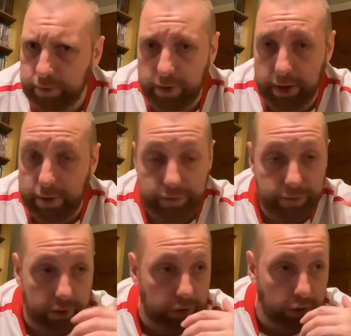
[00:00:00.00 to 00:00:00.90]
And I've
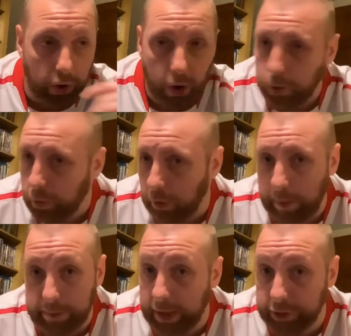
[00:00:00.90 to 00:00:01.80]
forgotten all
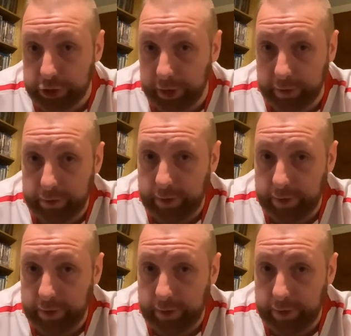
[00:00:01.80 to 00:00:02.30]
about that shit.